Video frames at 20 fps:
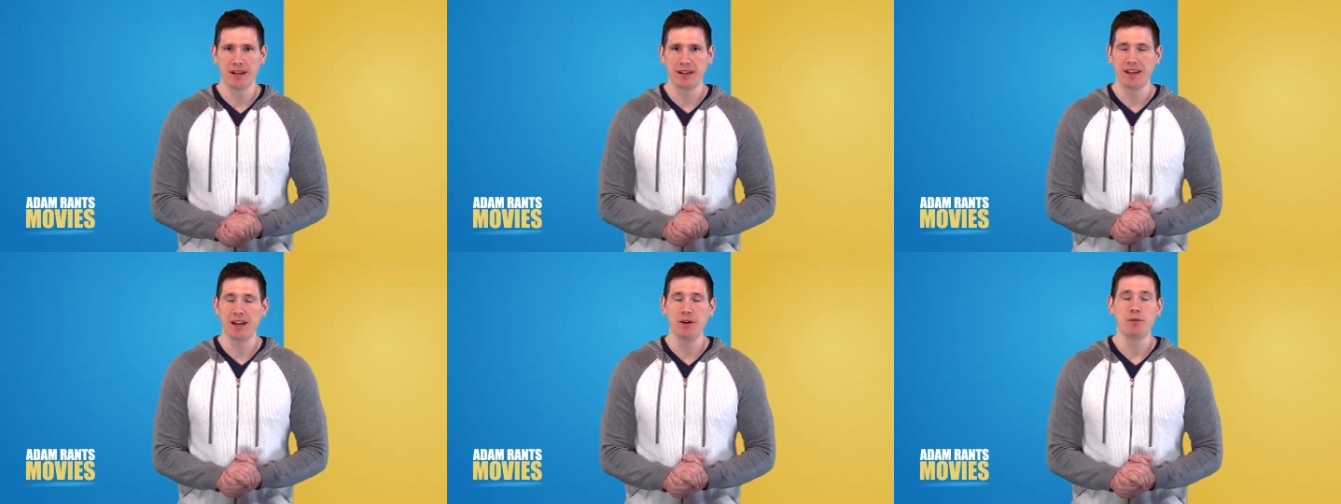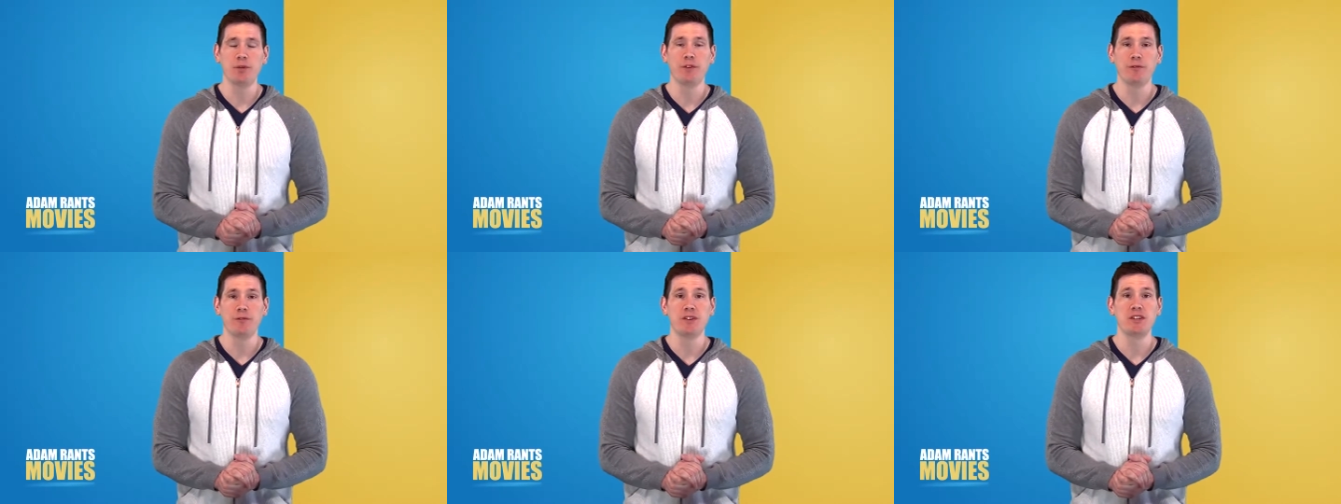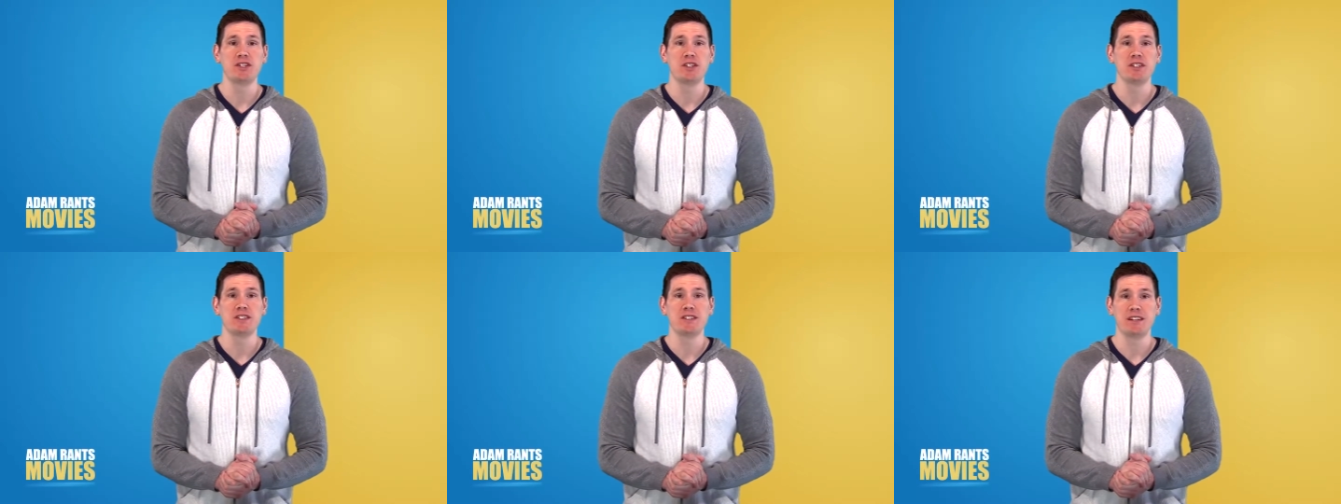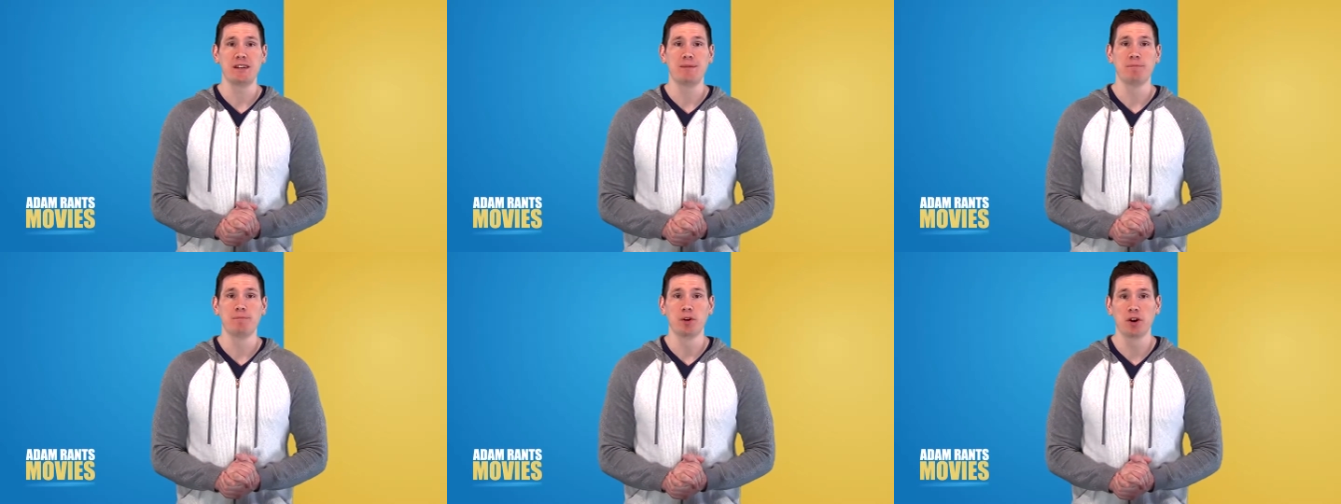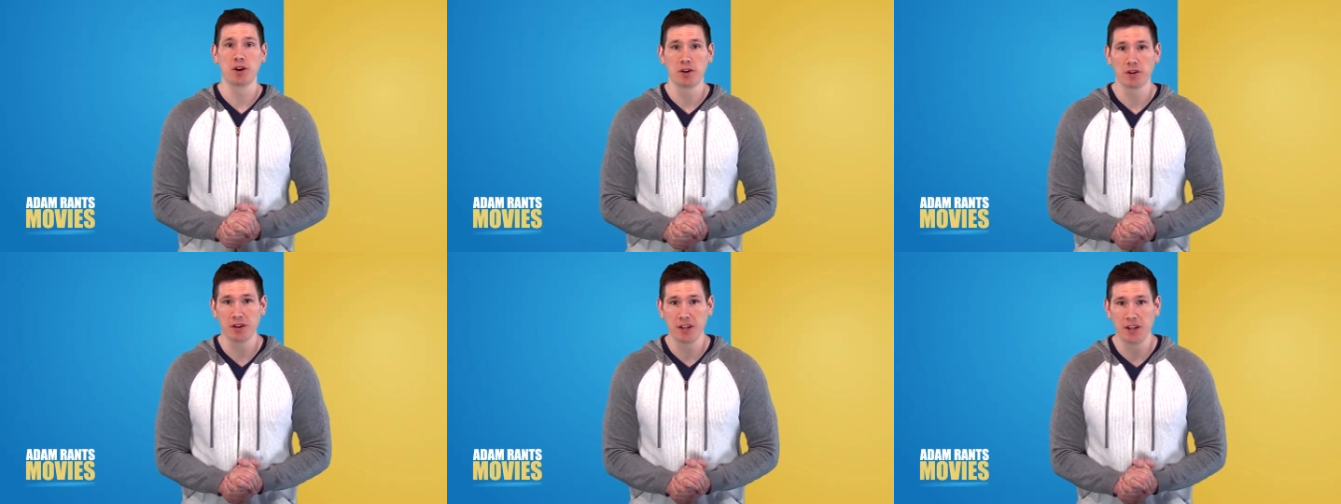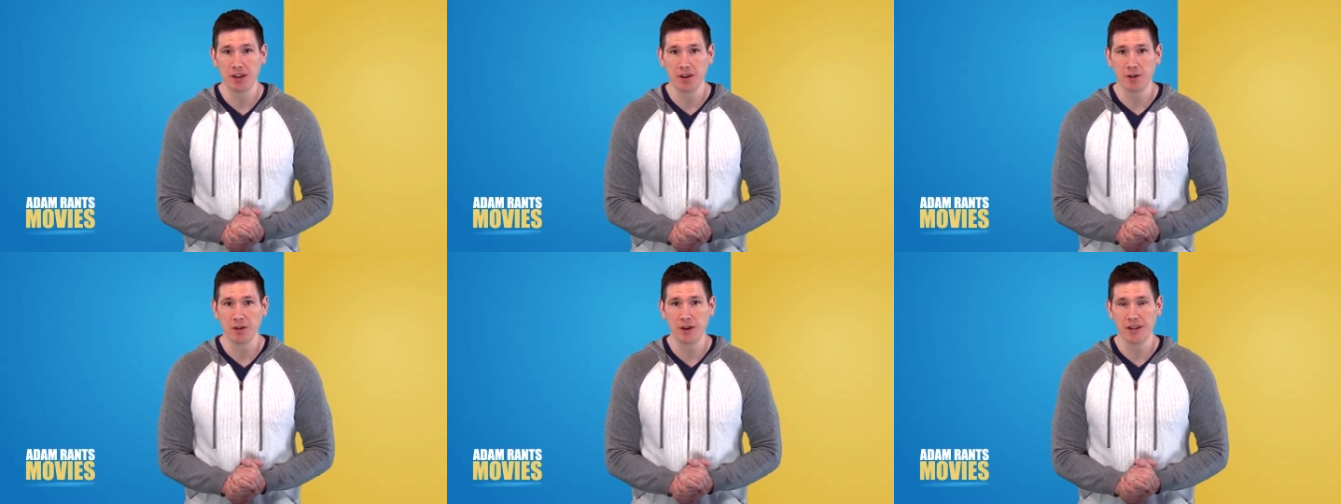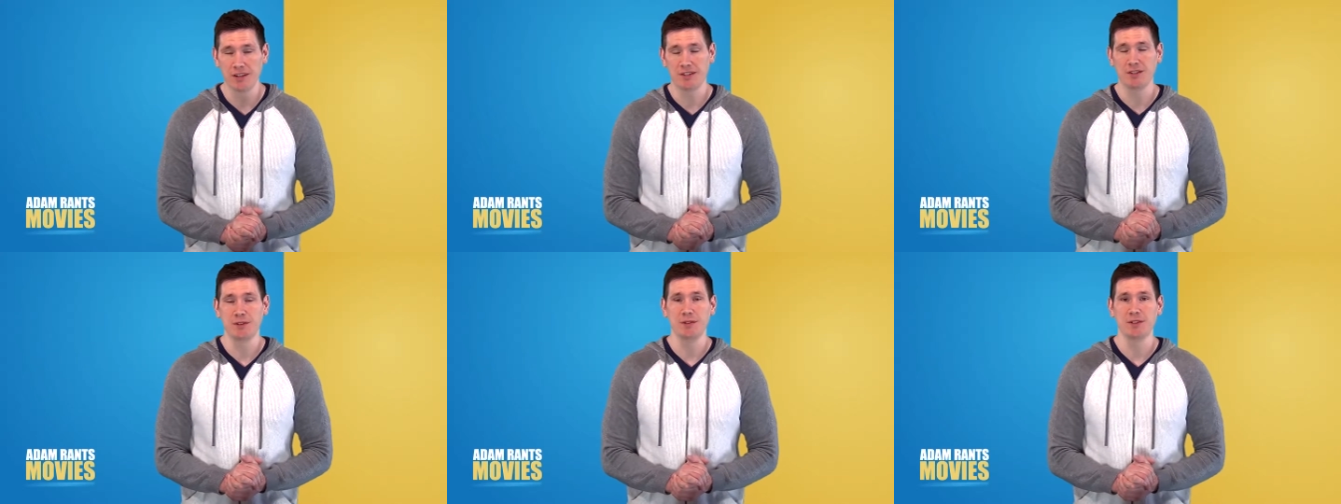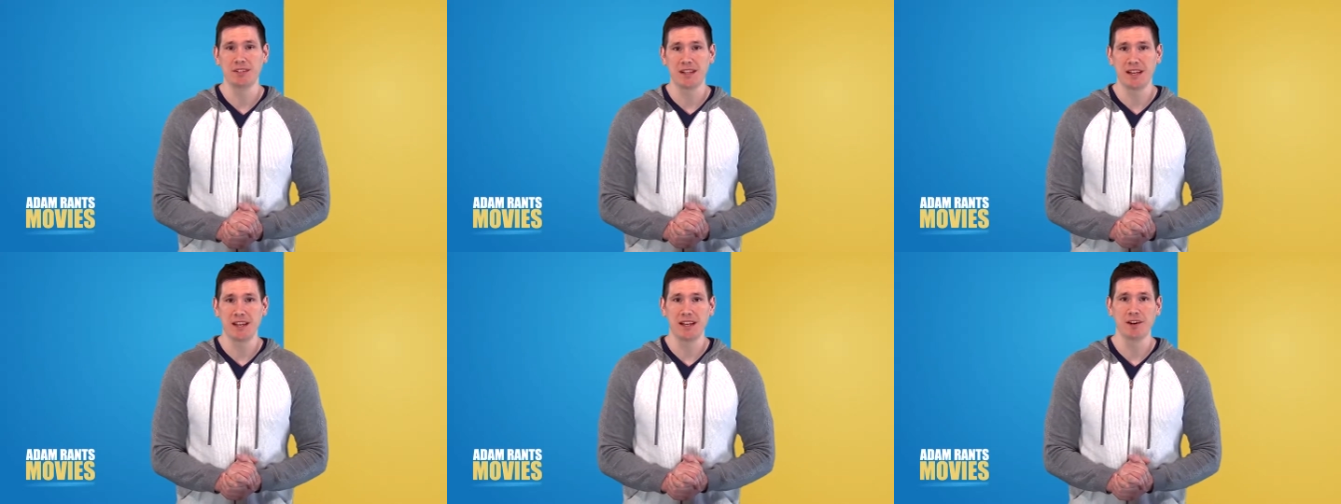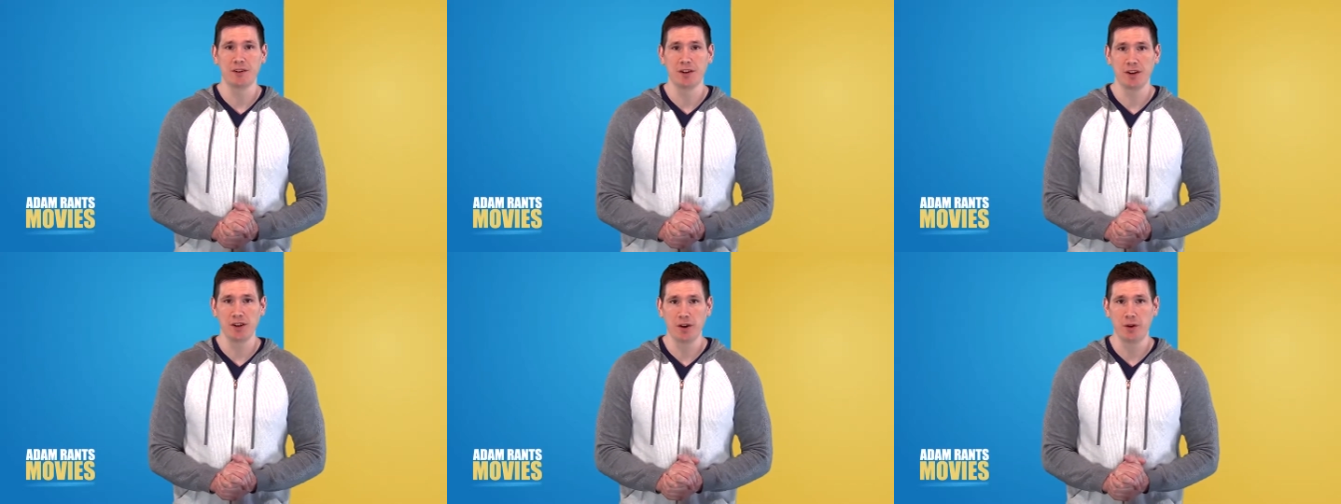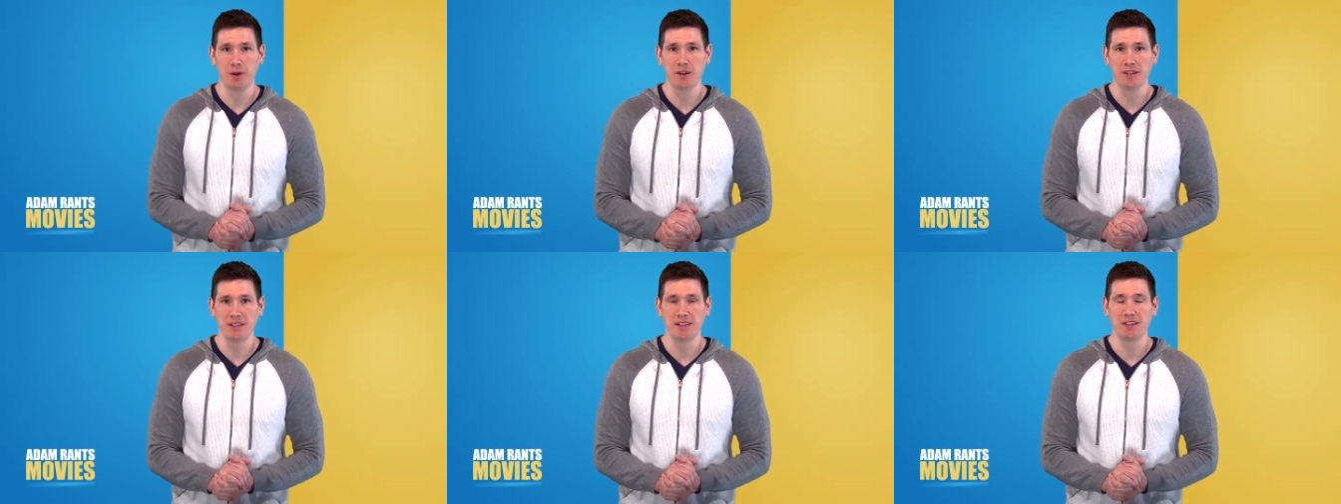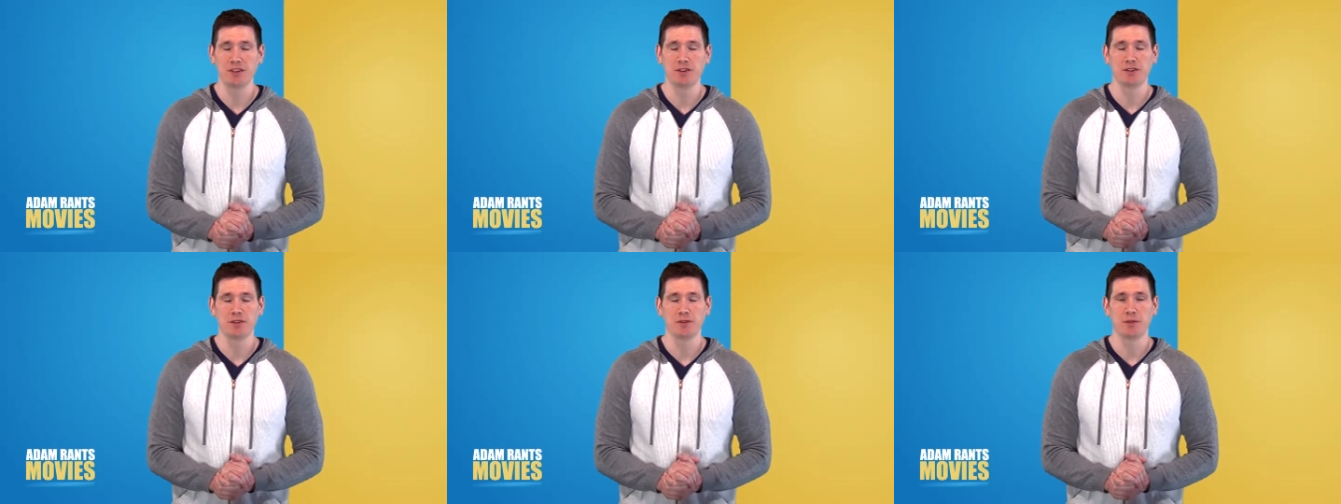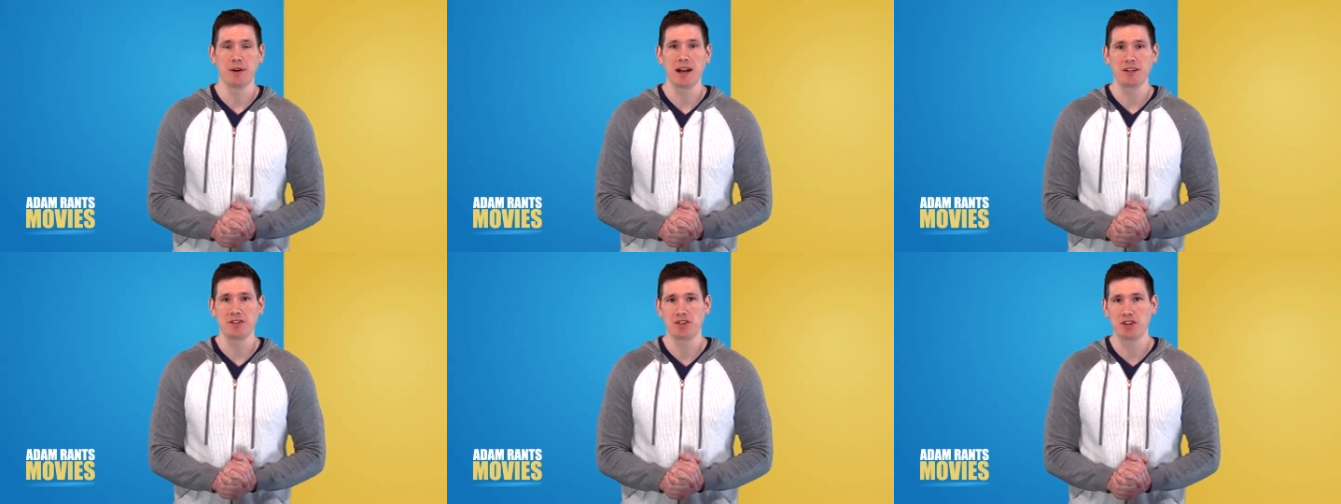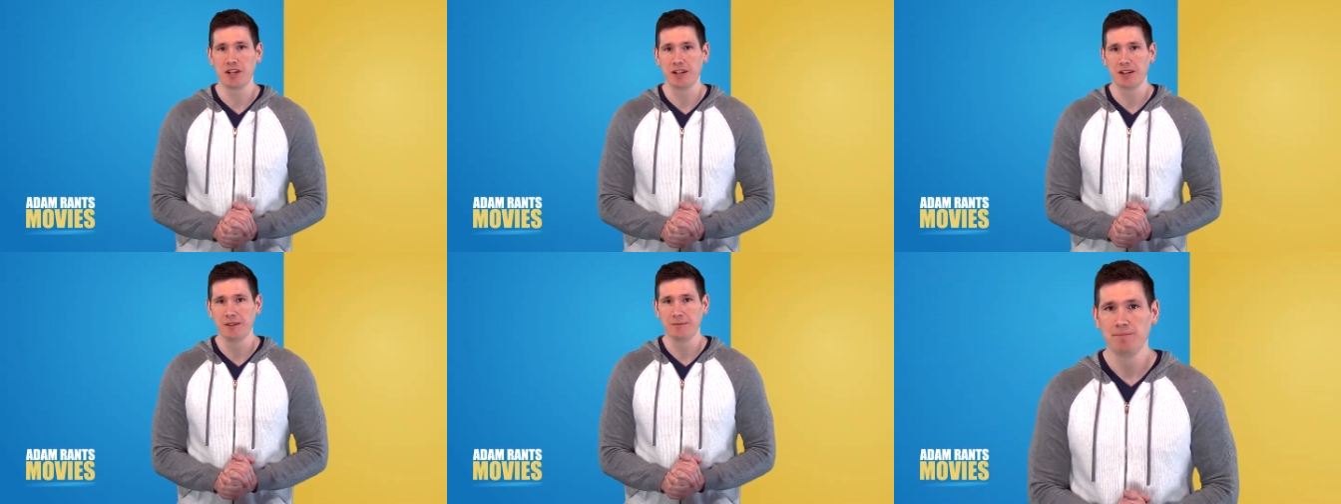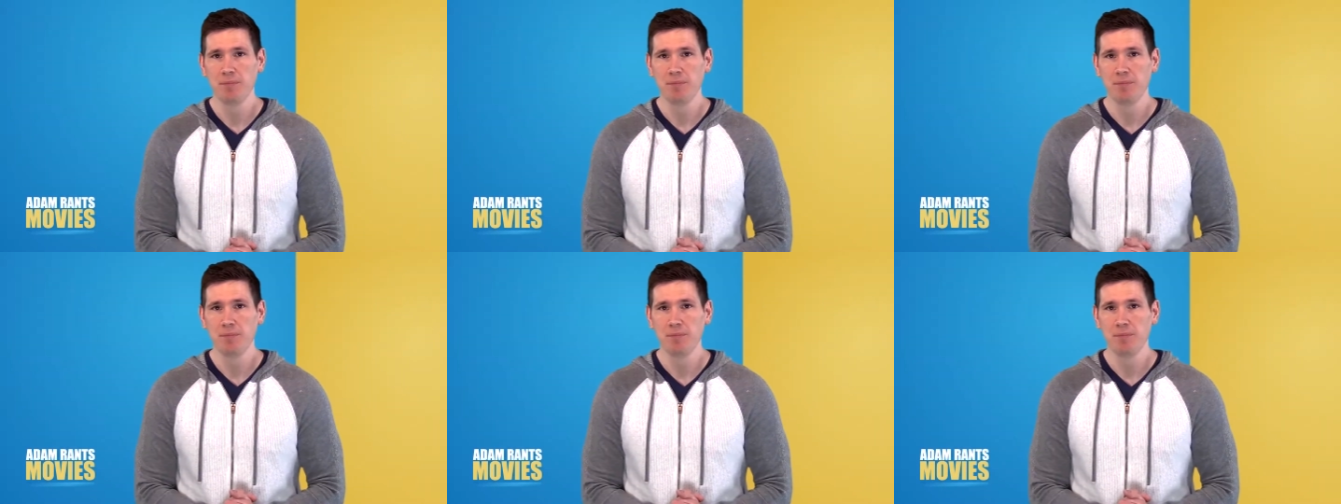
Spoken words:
and they will viciously murder you as soon as they hear a noise in your direction.